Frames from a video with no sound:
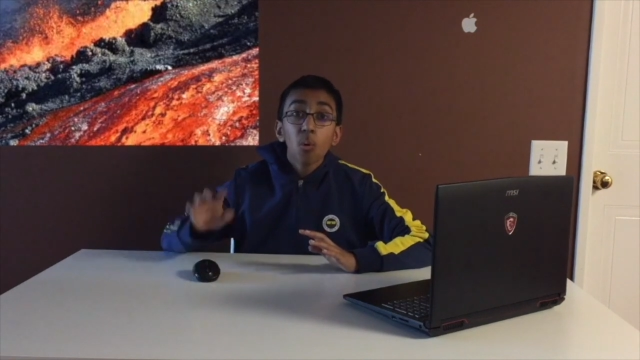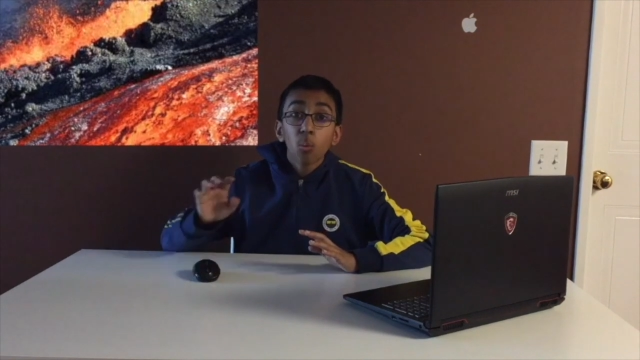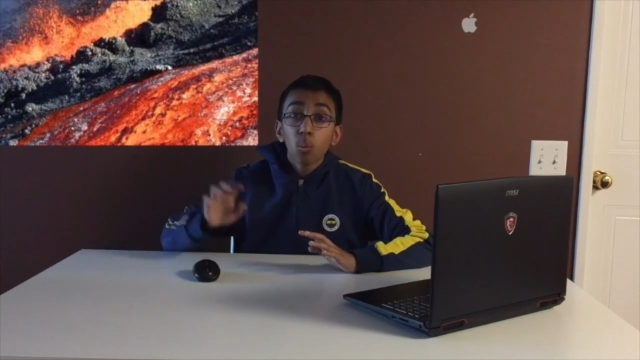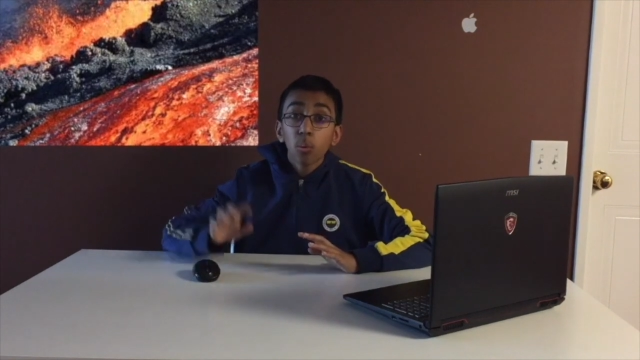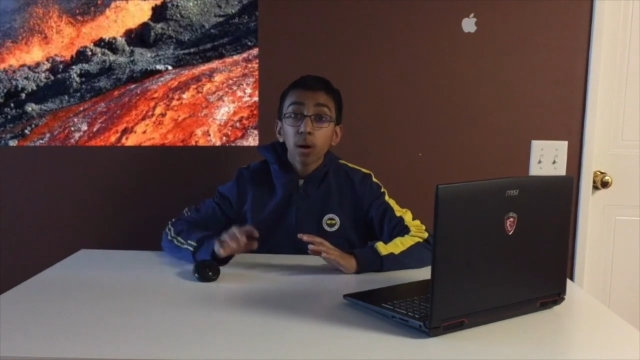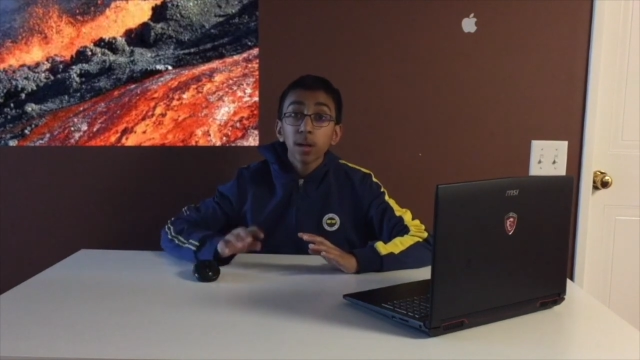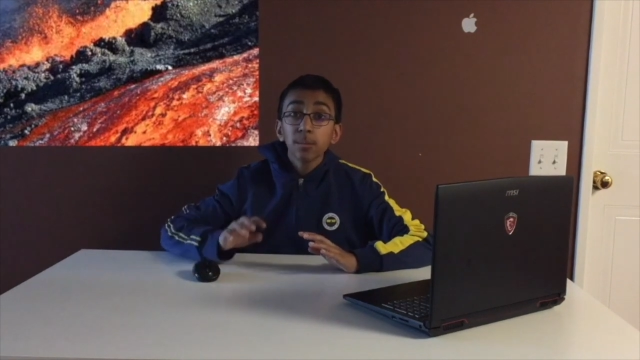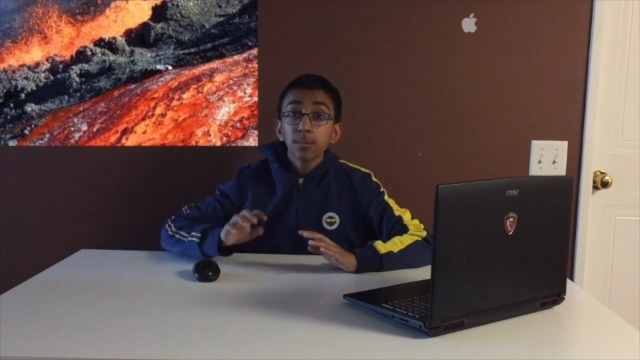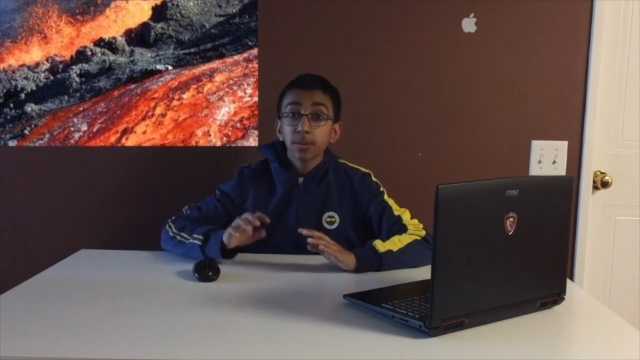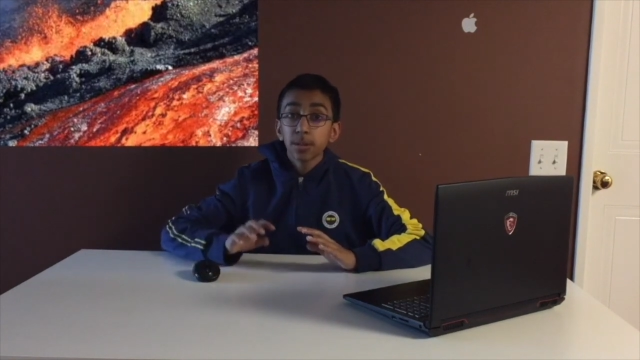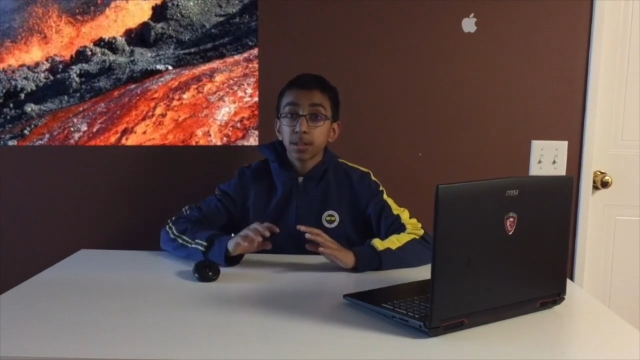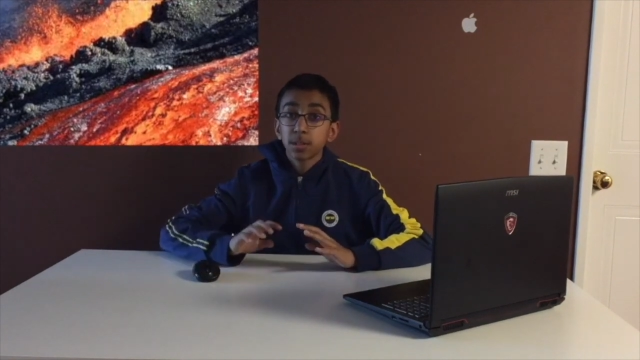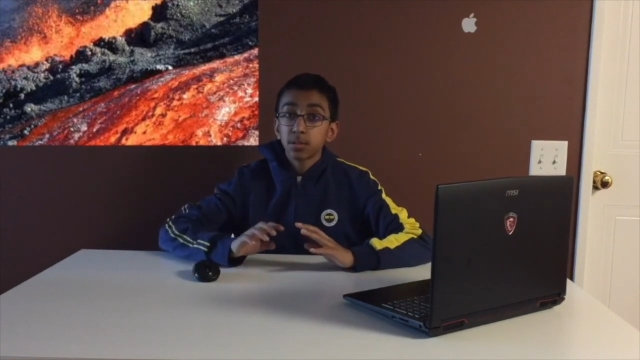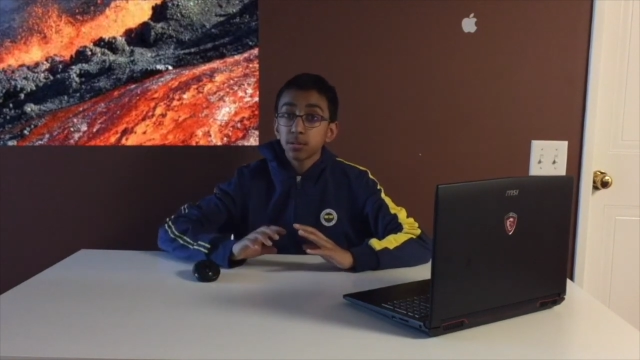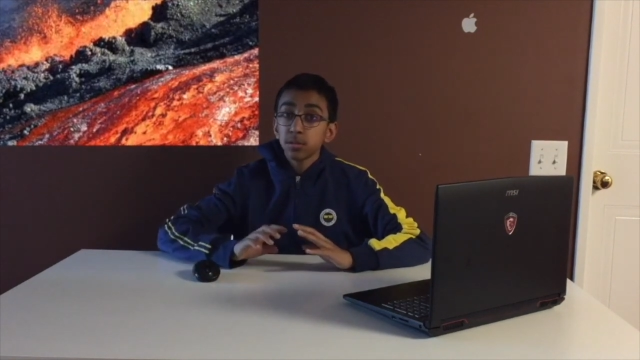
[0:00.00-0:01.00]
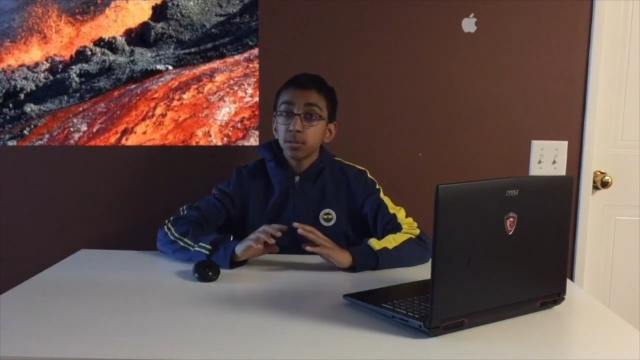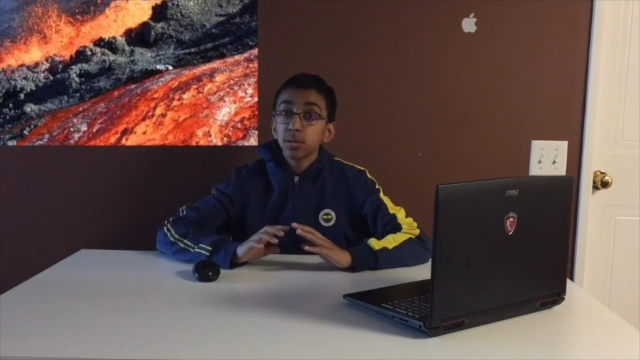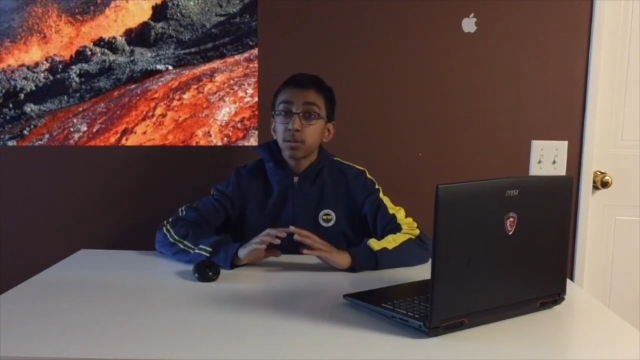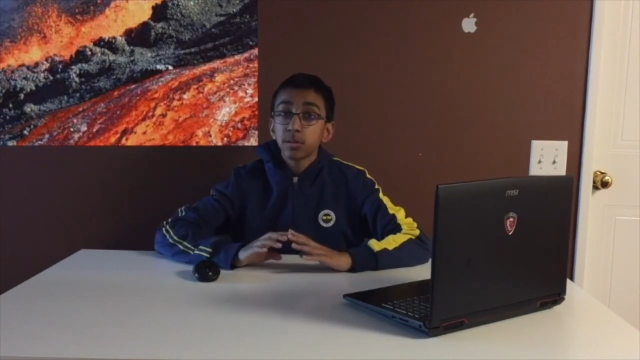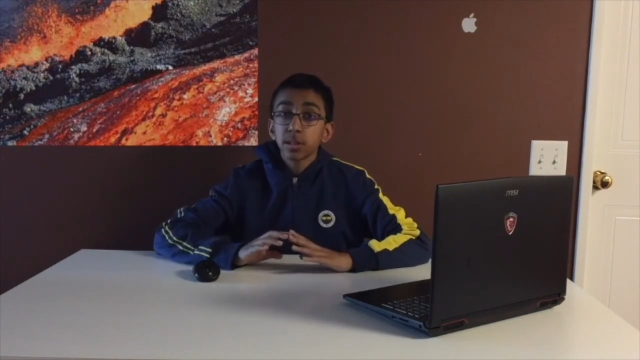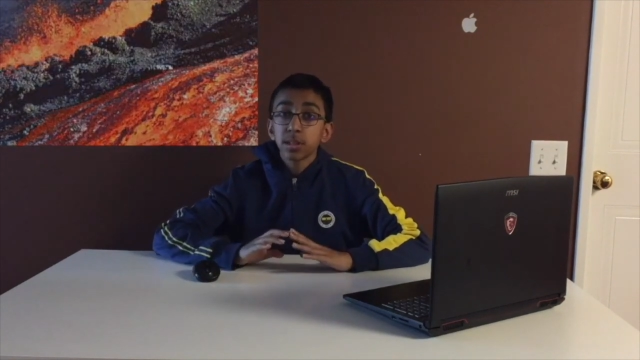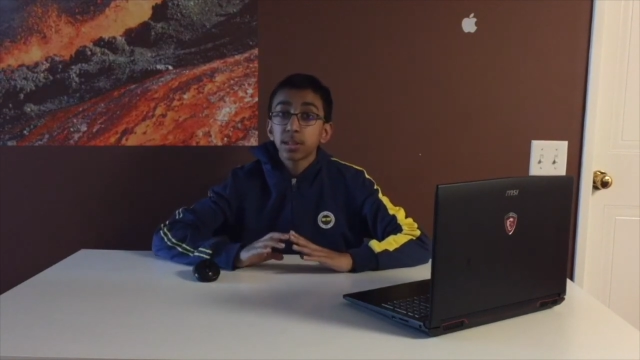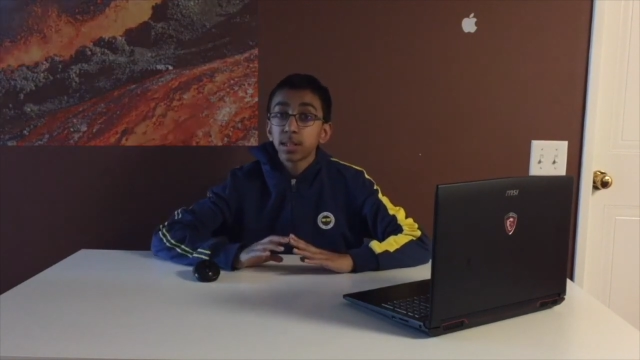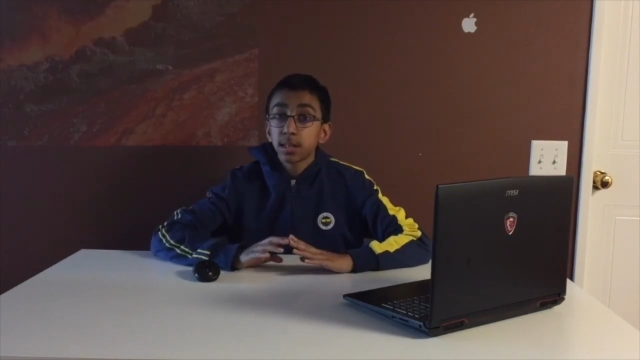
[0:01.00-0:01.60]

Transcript: 1.2 degrees